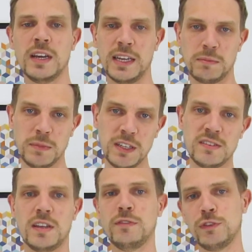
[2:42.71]
It
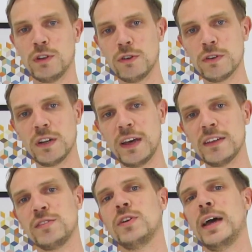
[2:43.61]
means if you
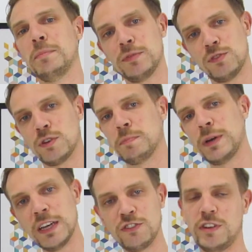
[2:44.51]
localize your App Store
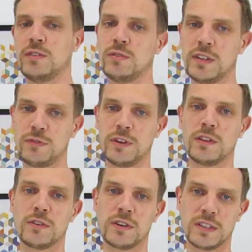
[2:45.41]
page into
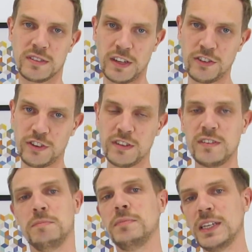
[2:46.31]
different
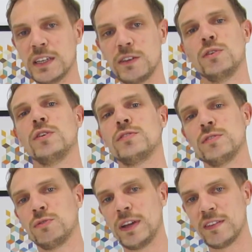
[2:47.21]
localizations, meaning you also
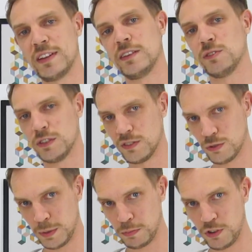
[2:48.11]
translate your
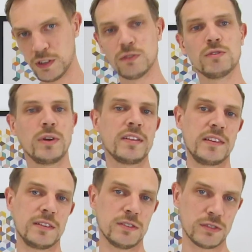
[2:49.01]
description, you
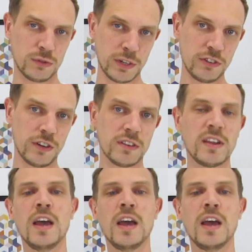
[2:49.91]
translate your screenshots,